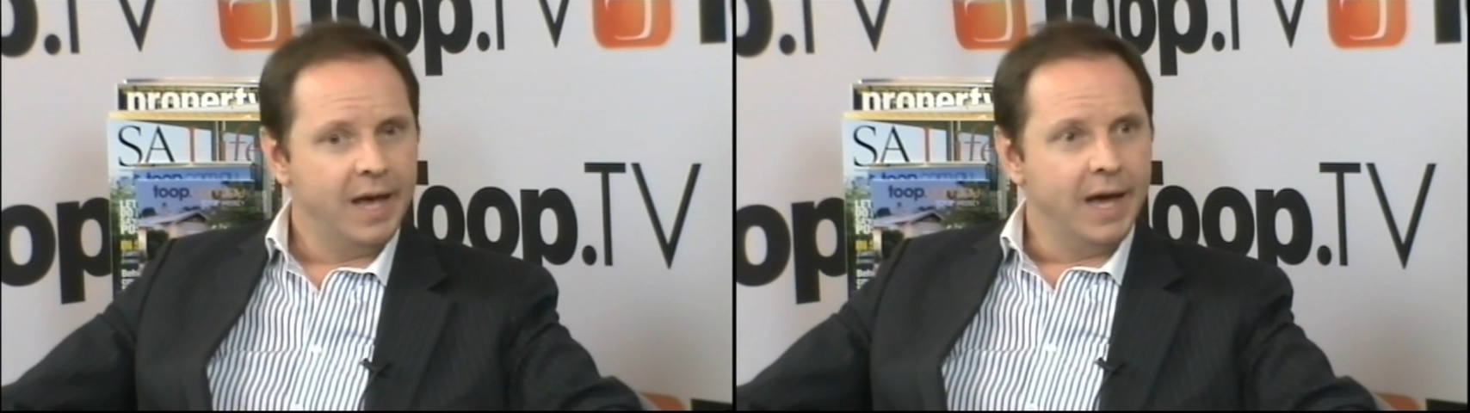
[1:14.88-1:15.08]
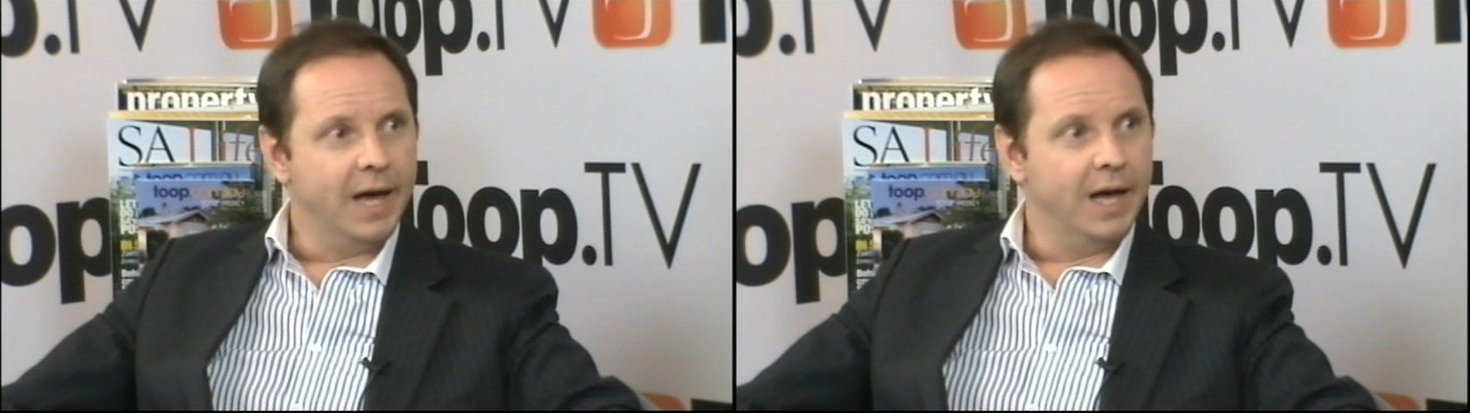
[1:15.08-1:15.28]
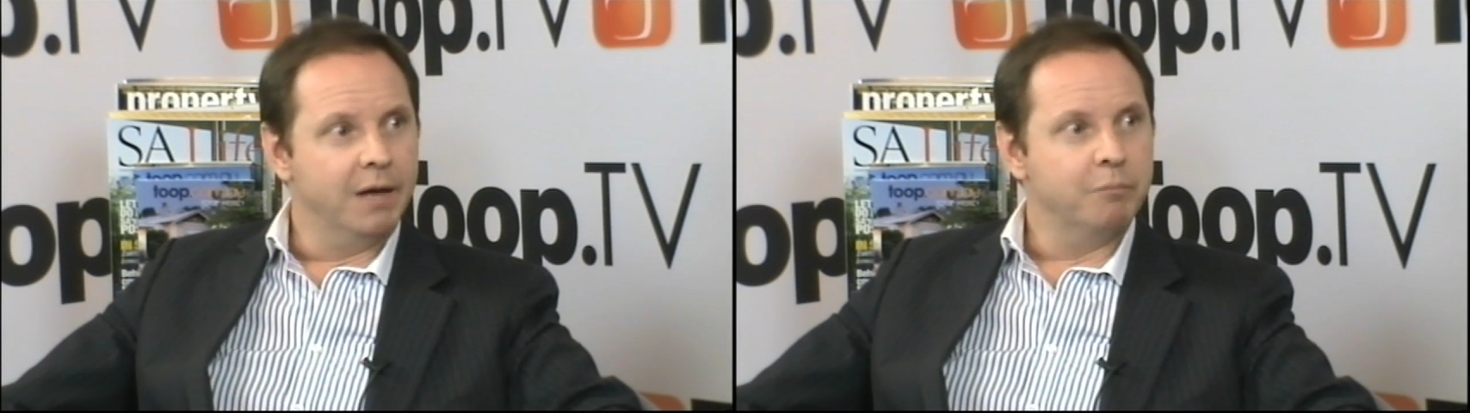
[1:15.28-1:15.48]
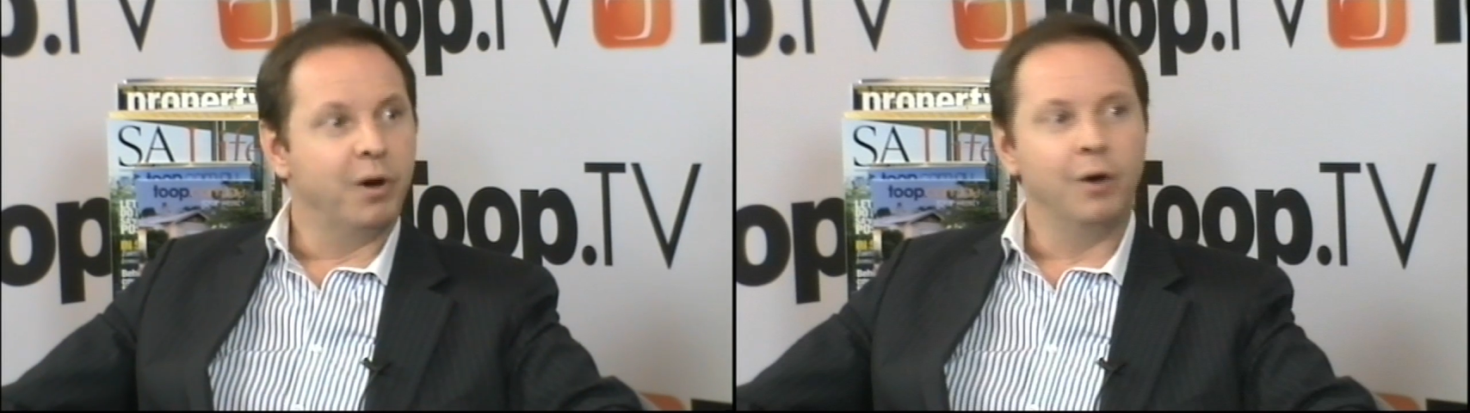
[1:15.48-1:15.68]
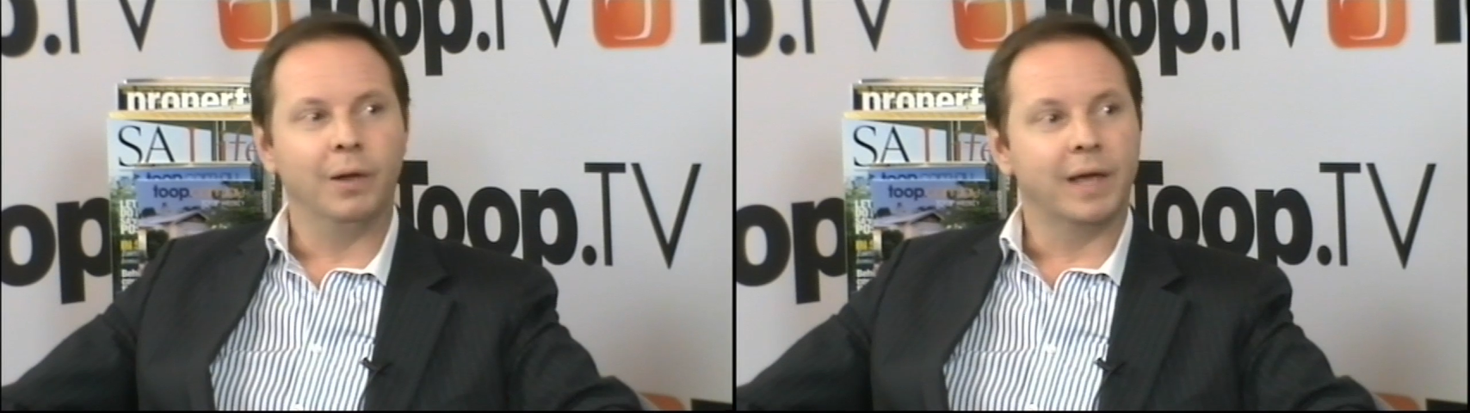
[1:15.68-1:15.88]
By
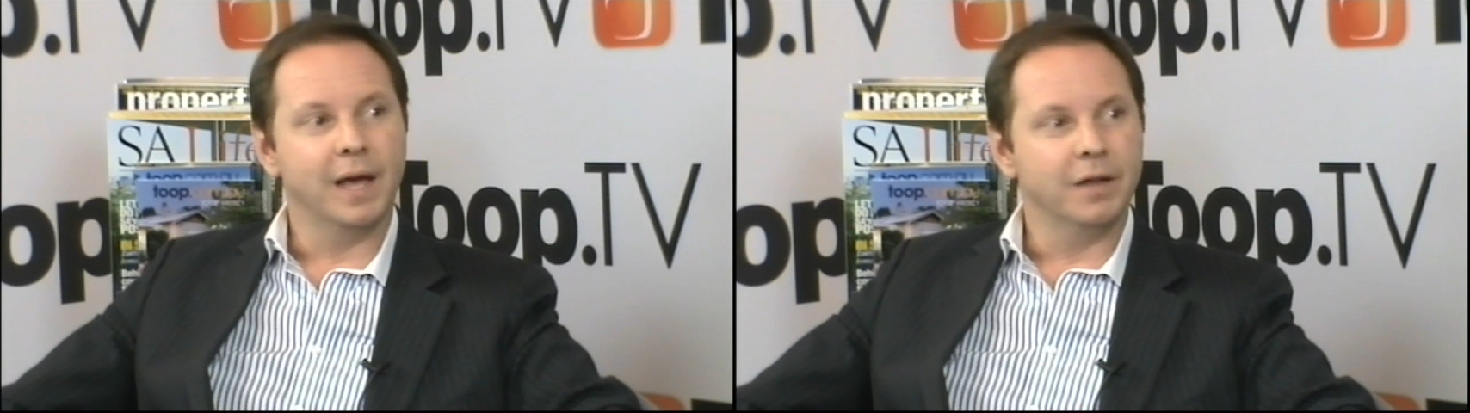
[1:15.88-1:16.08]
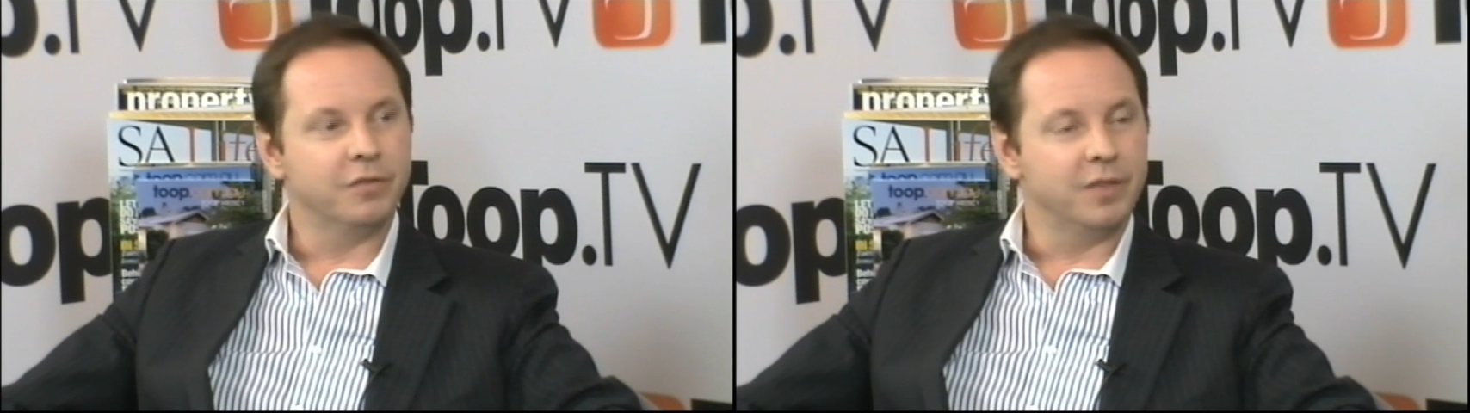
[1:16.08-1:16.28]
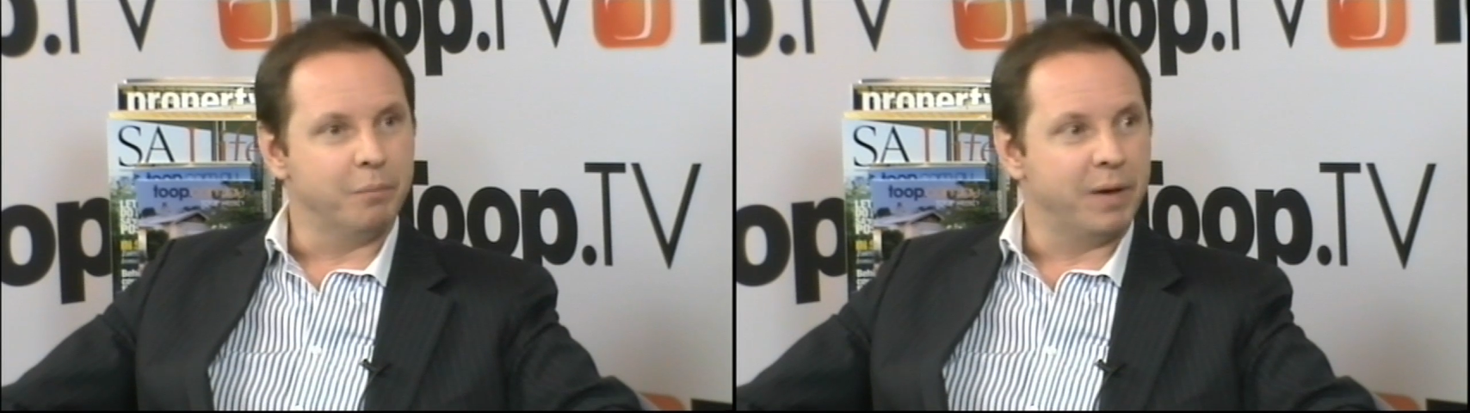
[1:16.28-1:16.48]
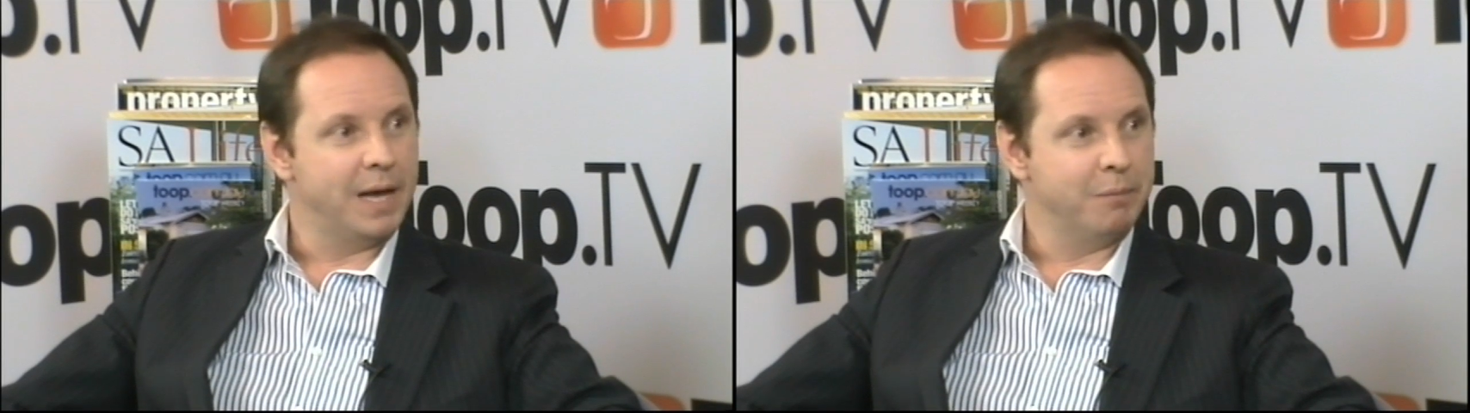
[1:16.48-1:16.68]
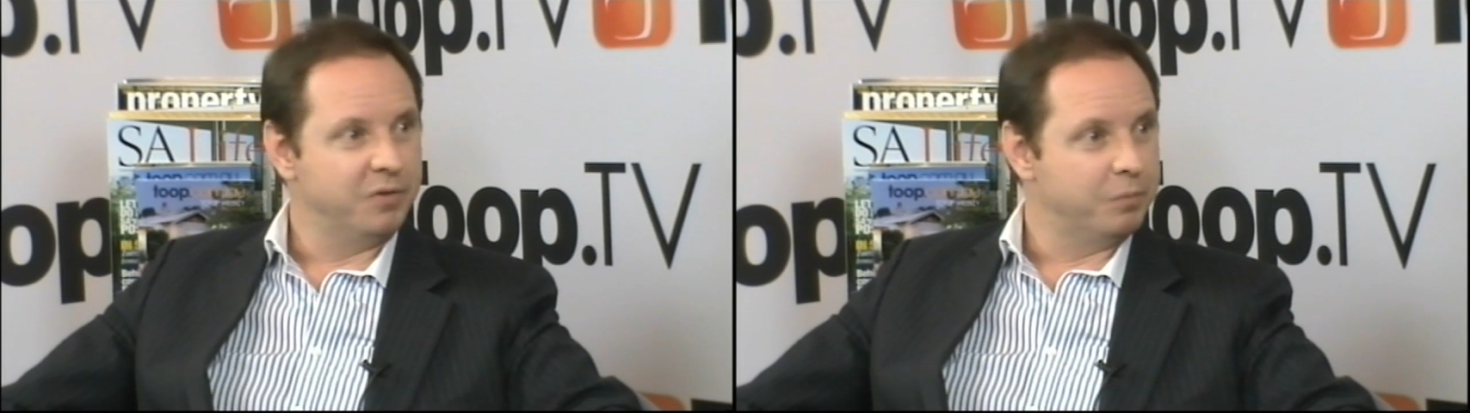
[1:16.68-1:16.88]
all accounts, the
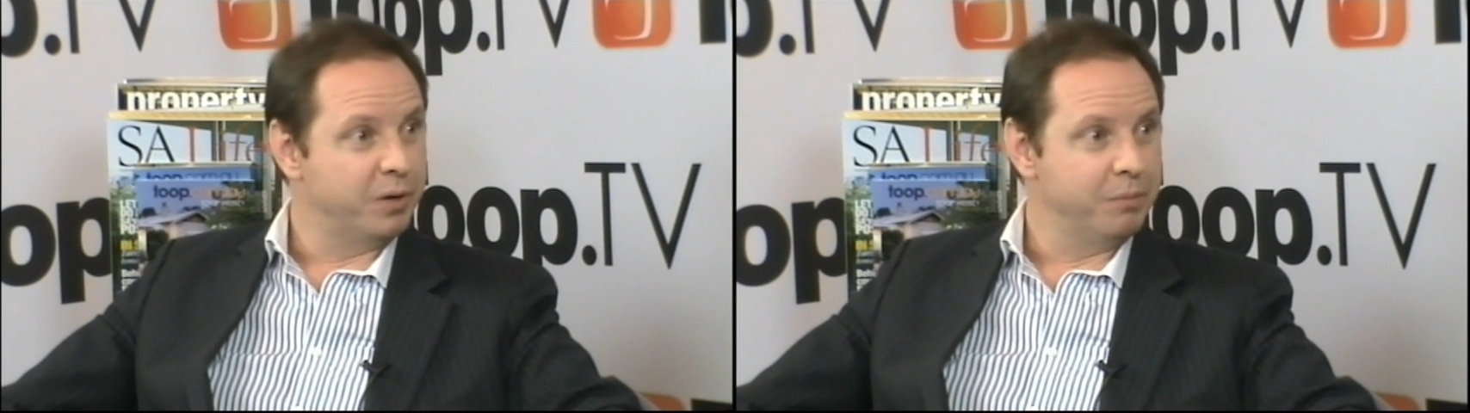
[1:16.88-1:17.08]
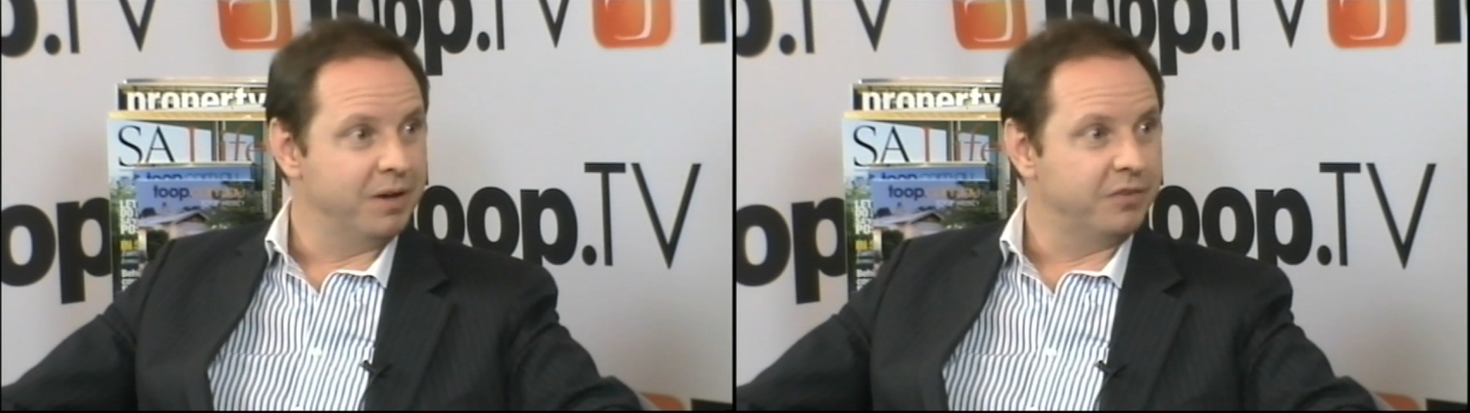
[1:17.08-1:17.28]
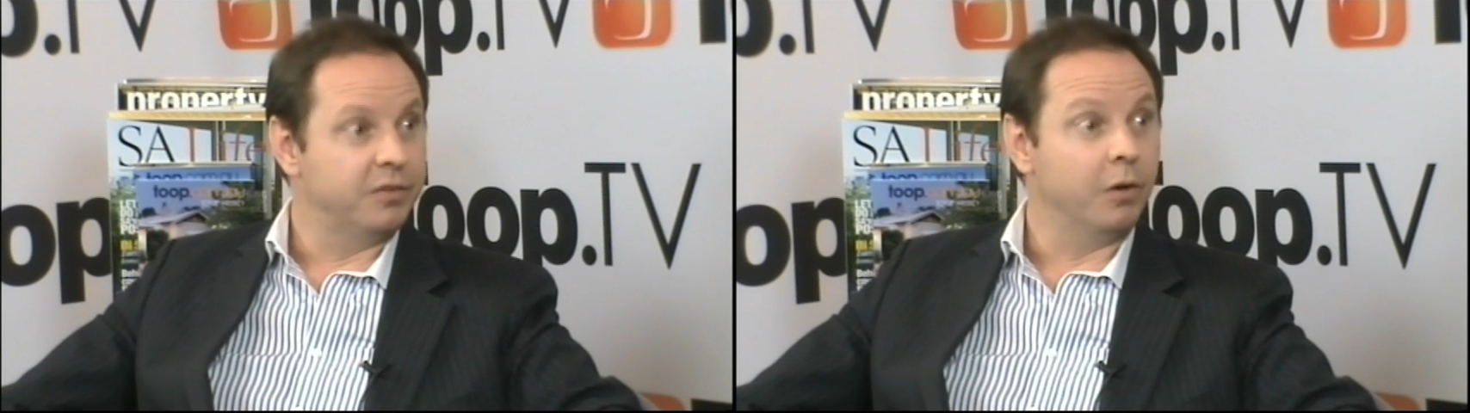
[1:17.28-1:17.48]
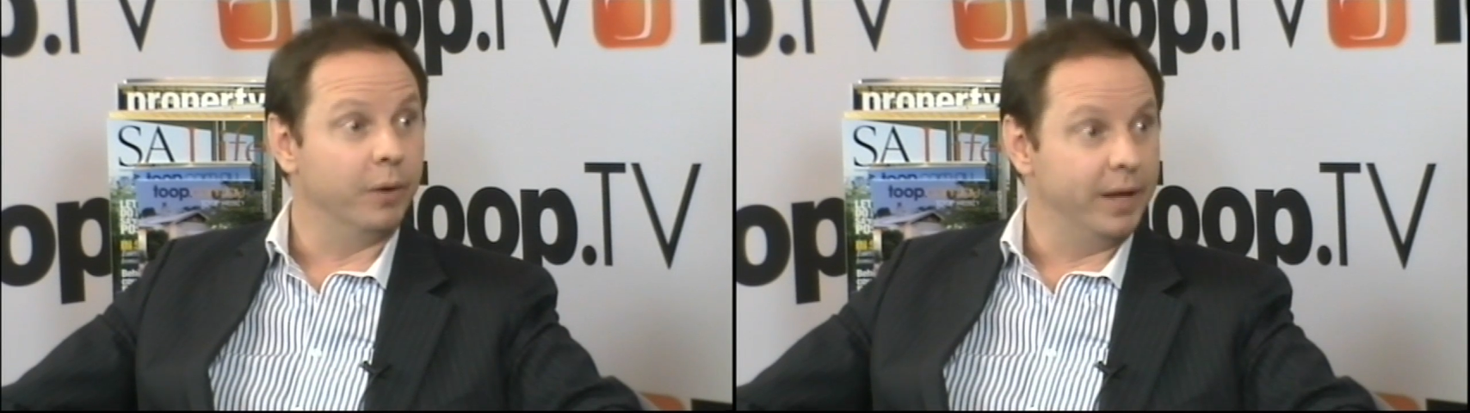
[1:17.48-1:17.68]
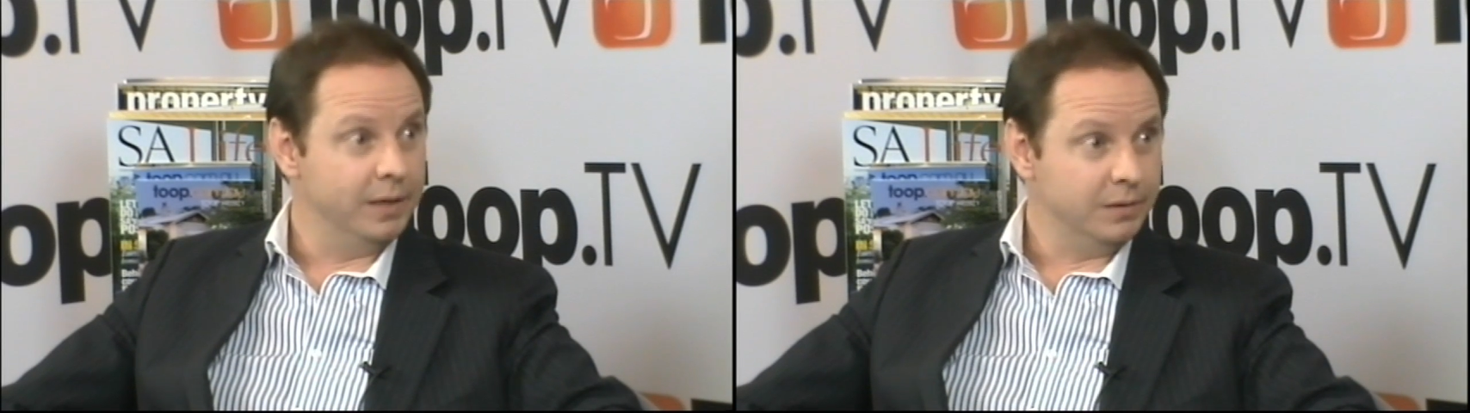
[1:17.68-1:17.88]
apartments are pretty much
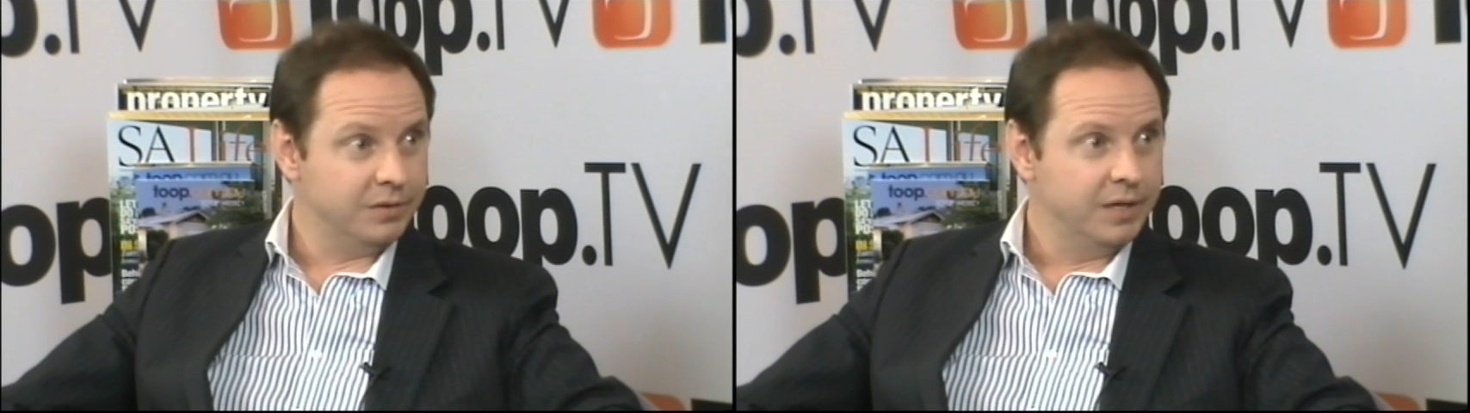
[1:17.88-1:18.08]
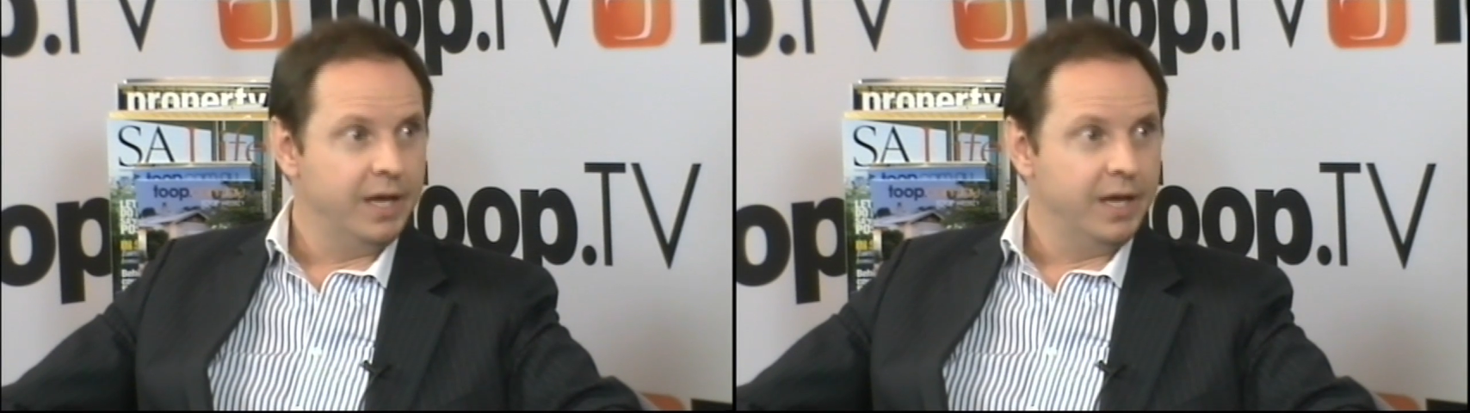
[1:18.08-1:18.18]
sold out.